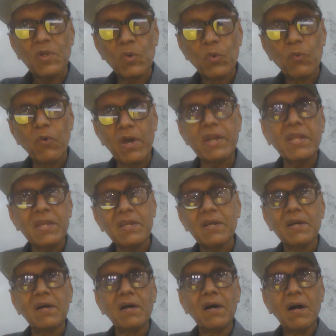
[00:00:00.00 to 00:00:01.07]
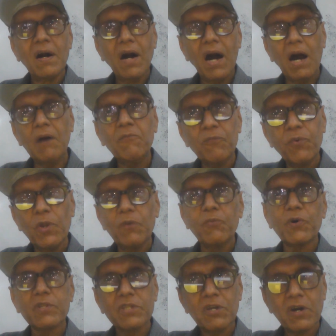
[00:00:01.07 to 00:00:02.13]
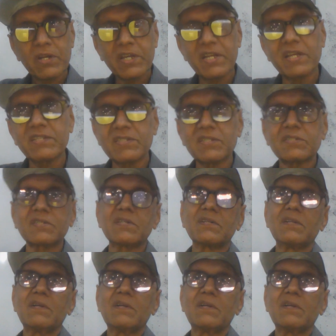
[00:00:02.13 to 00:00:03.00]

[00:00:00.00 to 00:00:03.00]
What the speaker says: very harmful for the organization.